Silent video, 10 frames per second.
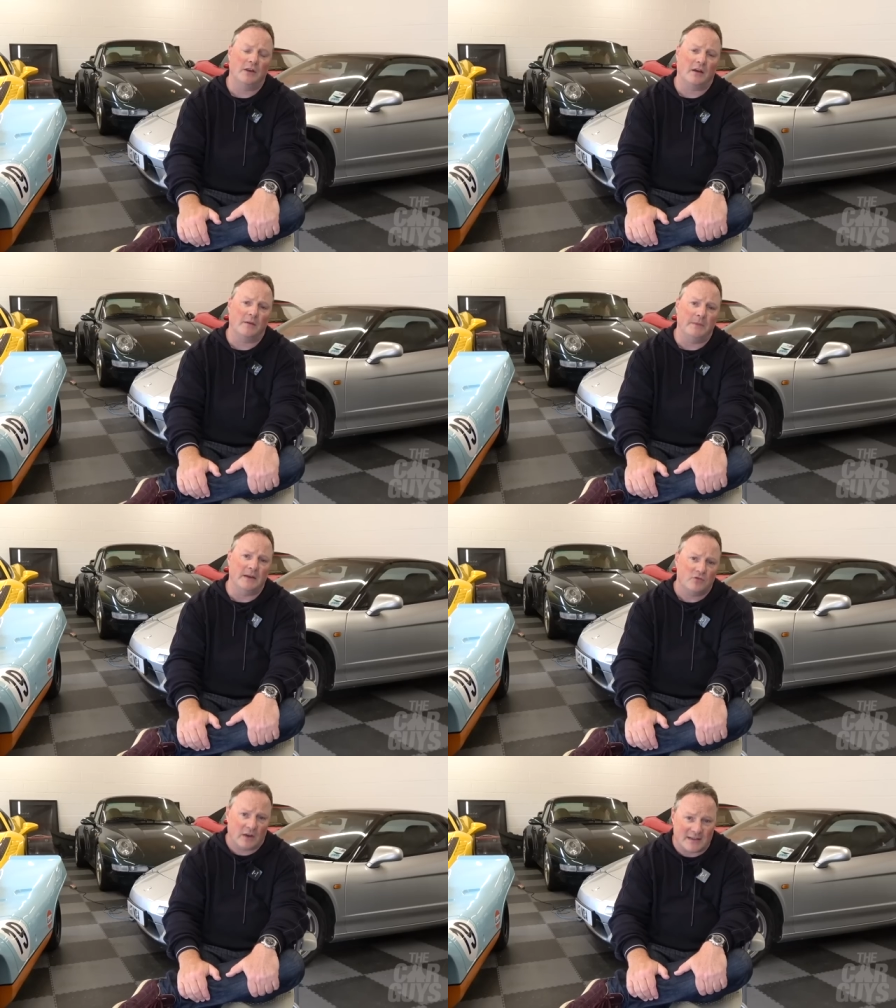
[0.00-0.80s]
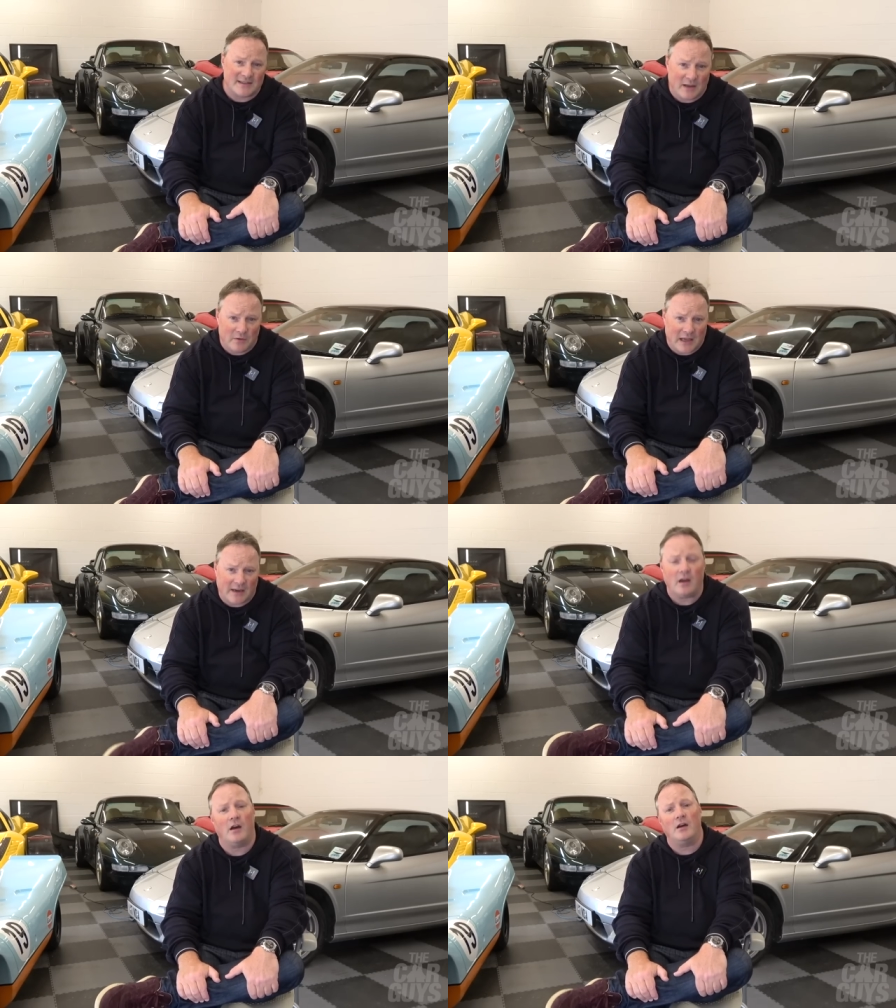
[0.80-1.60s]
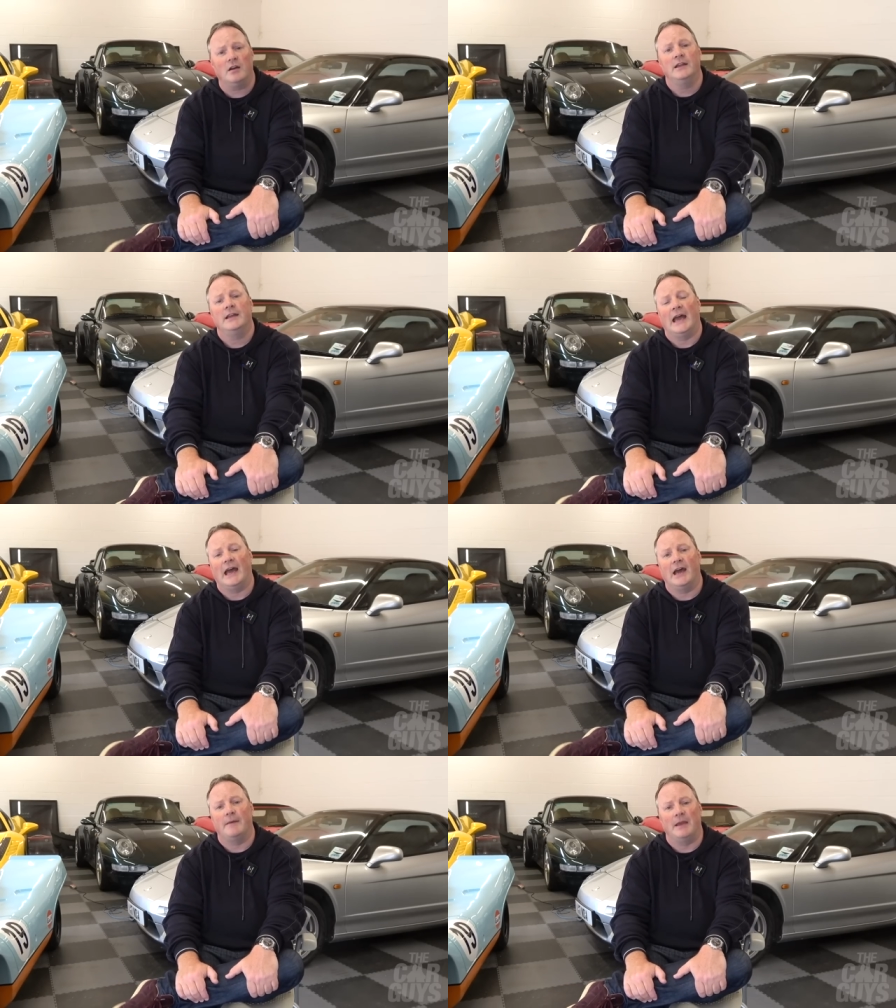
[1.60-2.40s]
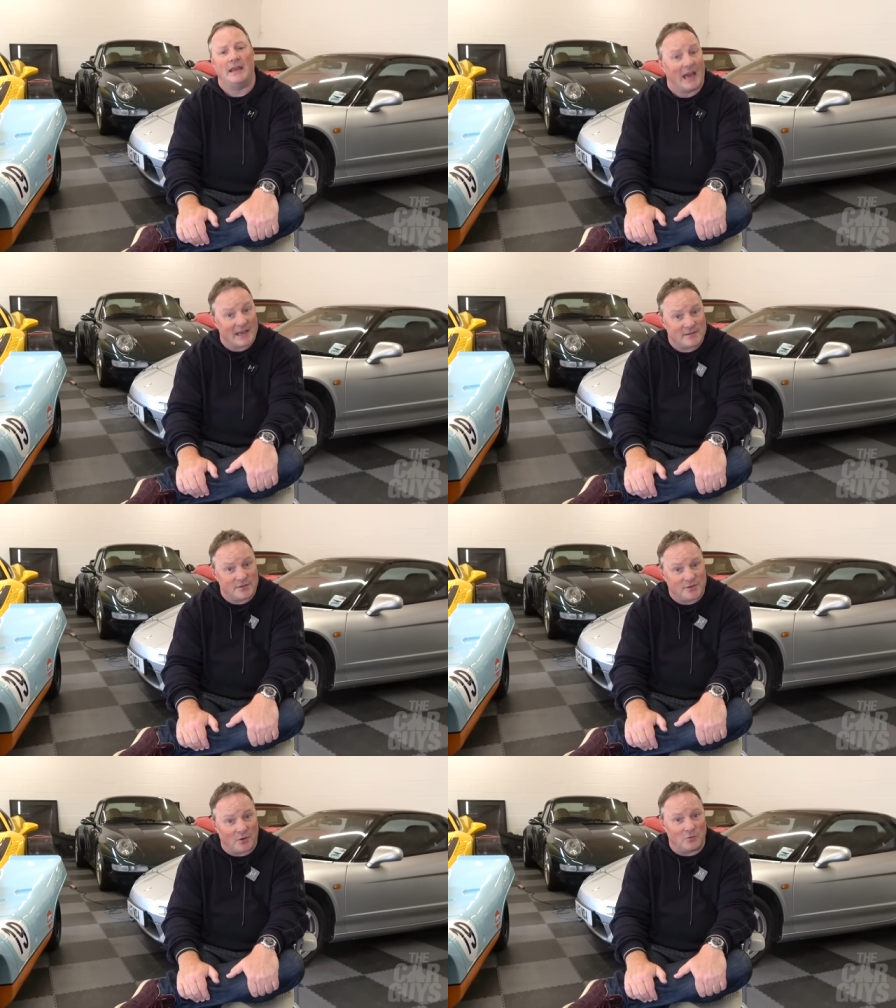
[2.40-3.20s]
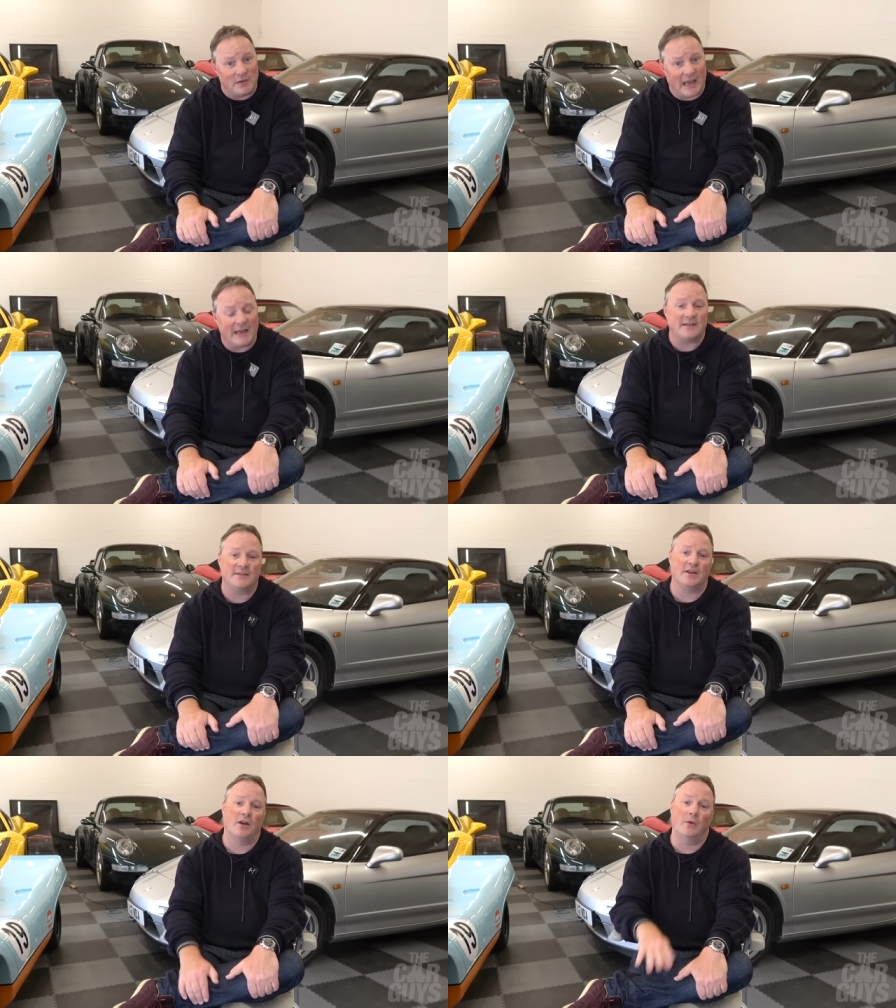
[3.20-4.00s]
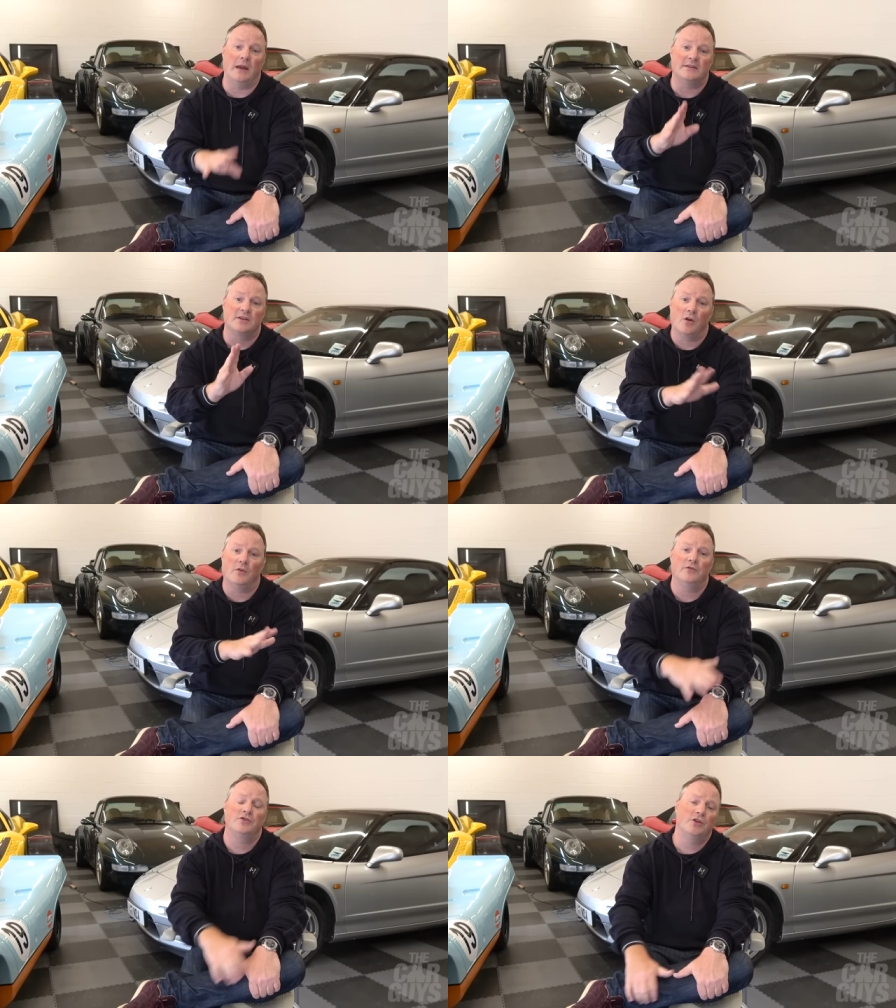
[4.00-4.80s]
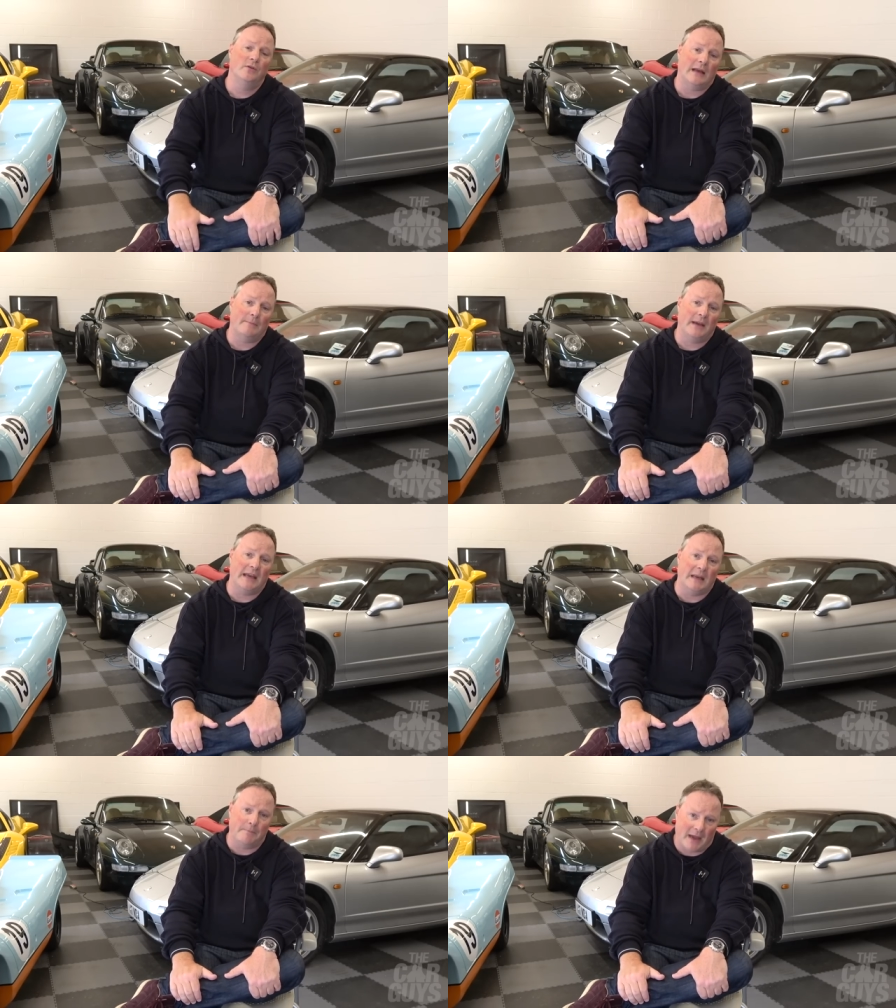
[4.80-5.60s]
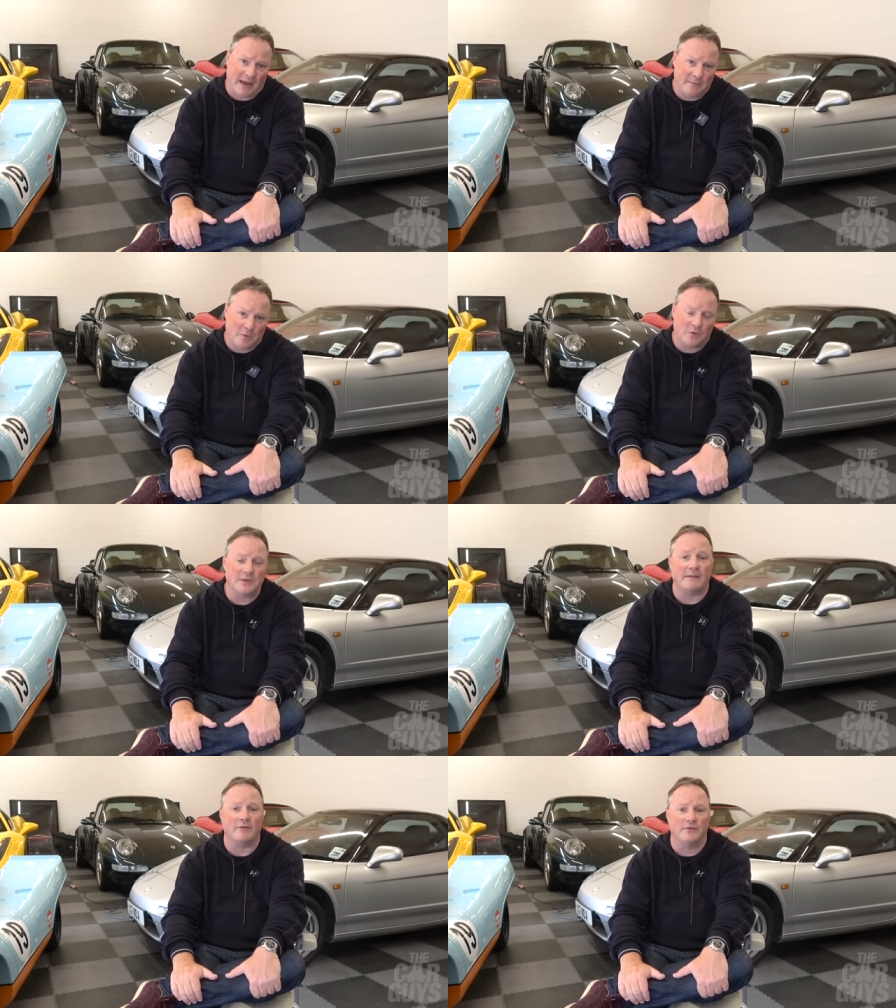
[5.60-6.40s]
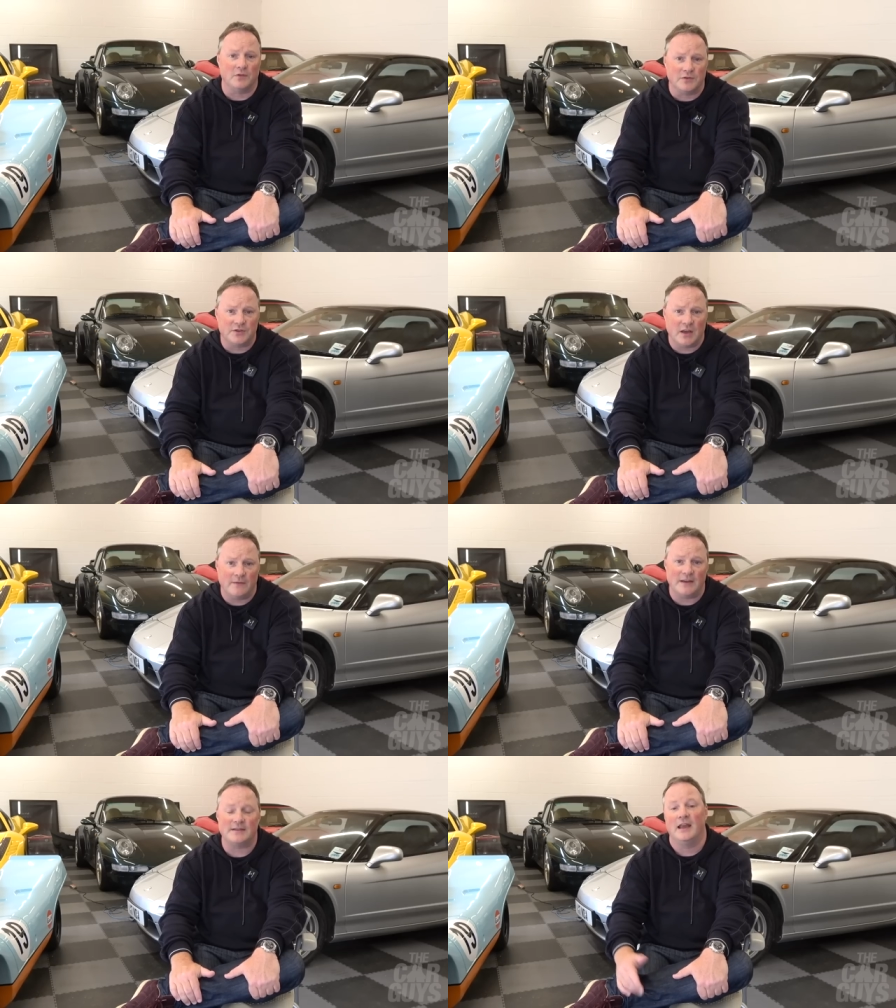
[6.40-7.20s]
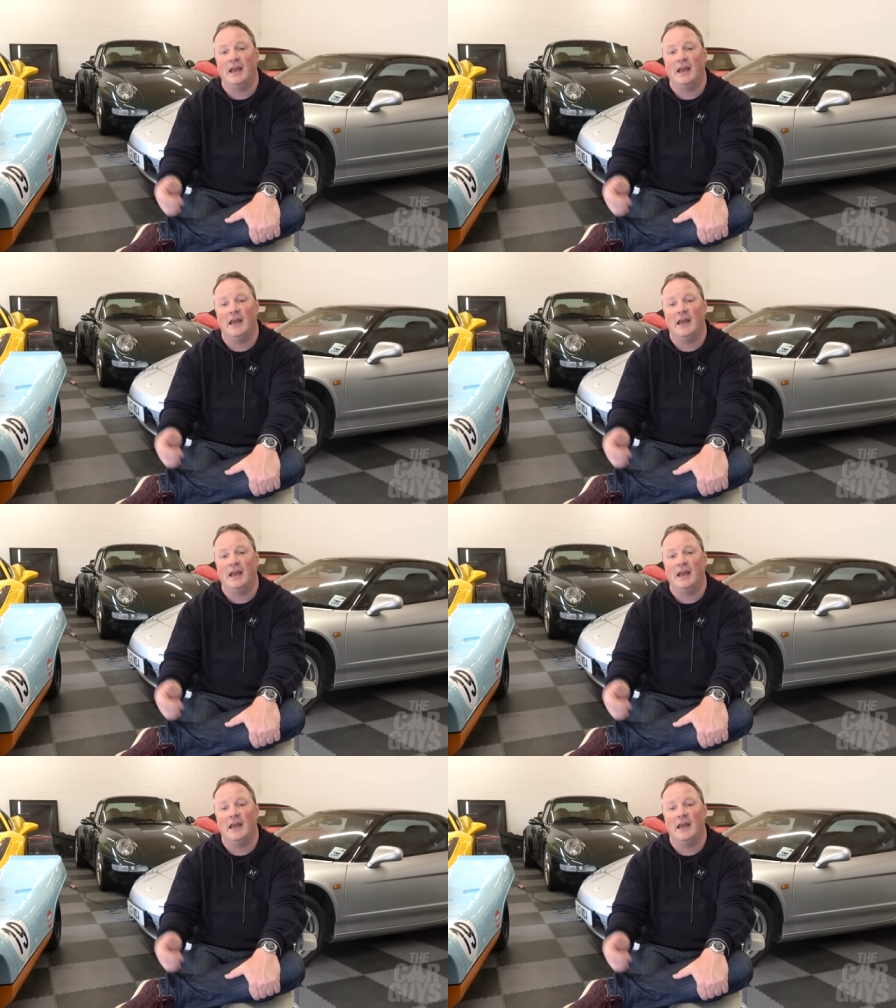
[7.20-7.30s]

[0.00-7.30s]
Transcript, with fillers: that I've been trying to sell that car. Um, it hasn't sold yet, so it's gone to Lamborghini Pangbourne to have a full service,